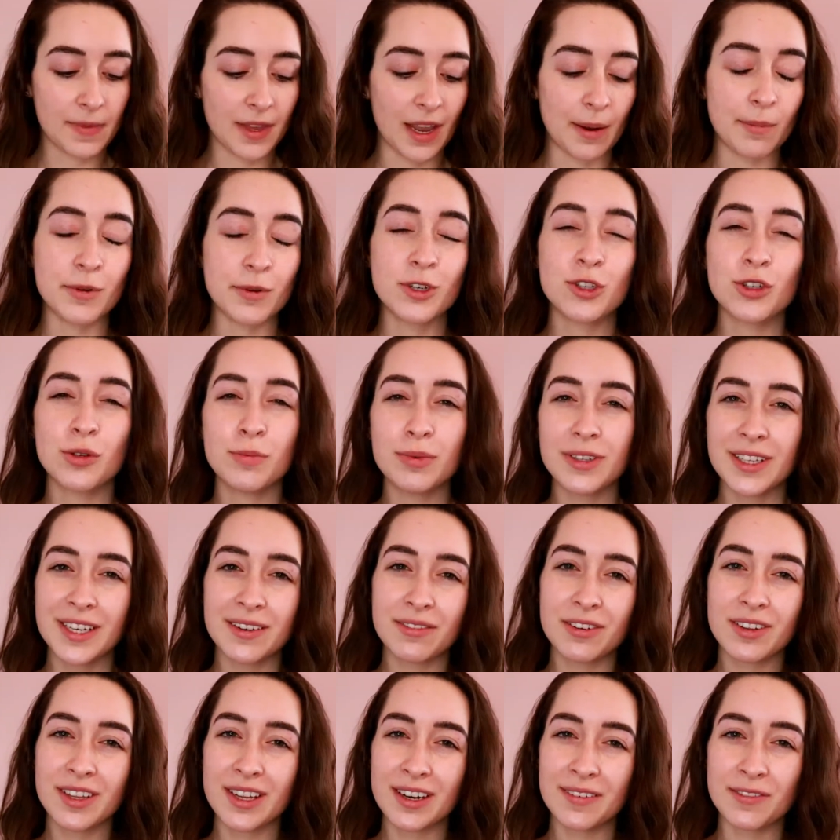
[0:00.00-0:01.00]
I'm a true
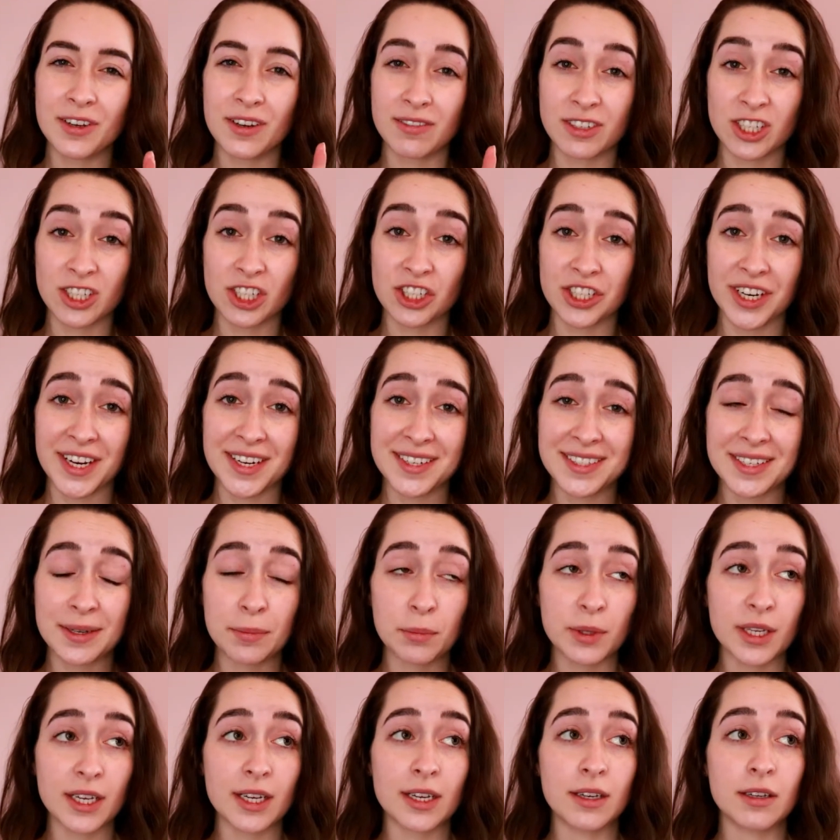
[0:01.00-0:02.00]
believer that if you have to shake
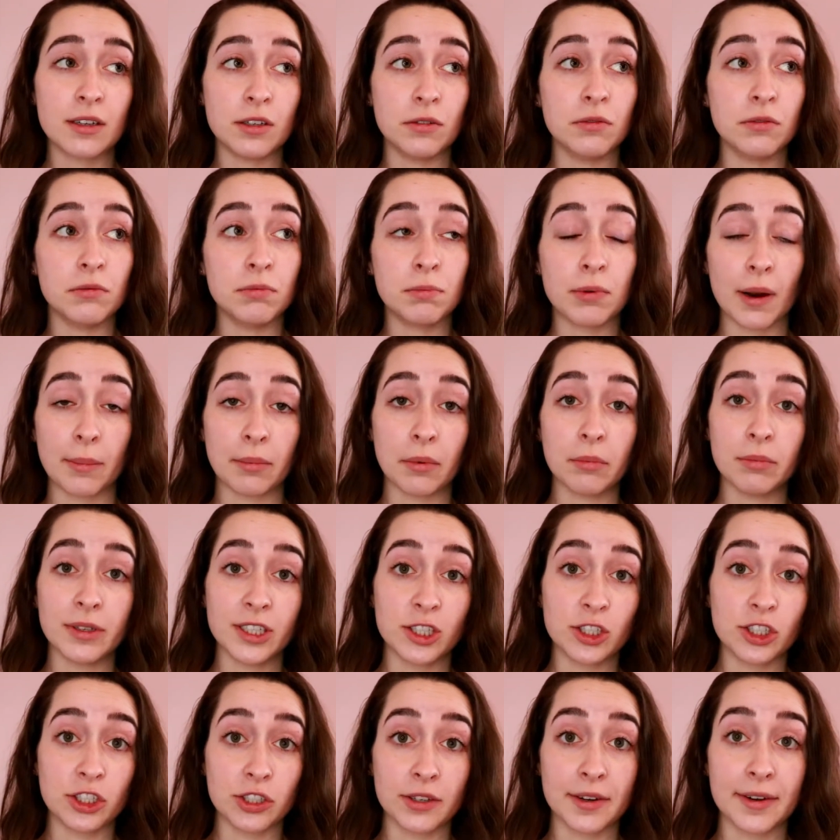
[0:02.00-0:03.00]
something, you probably
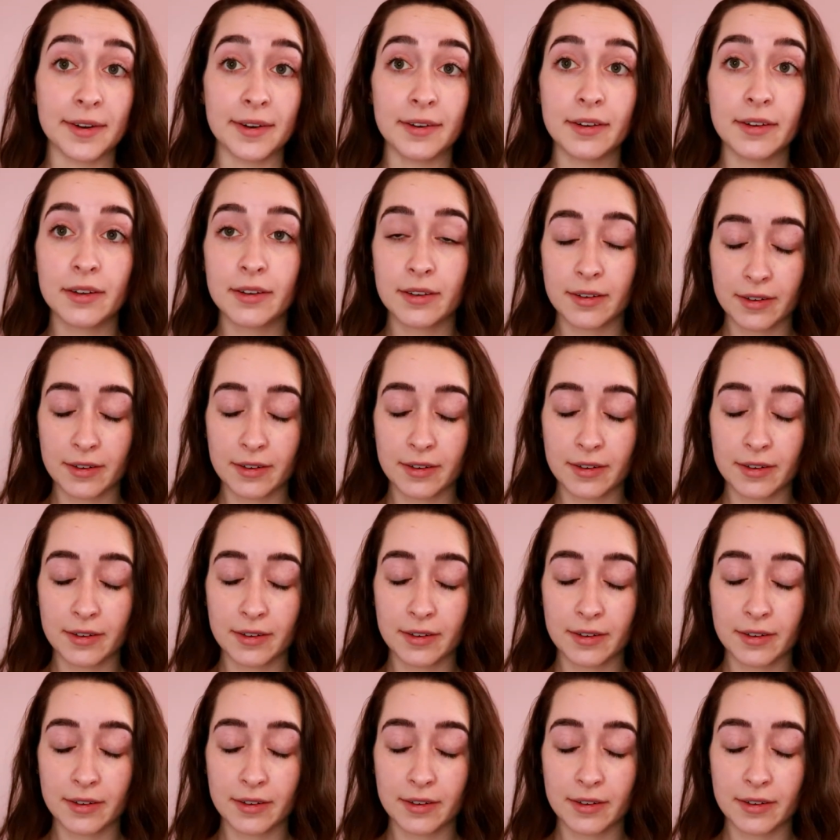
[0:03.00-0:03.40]
should.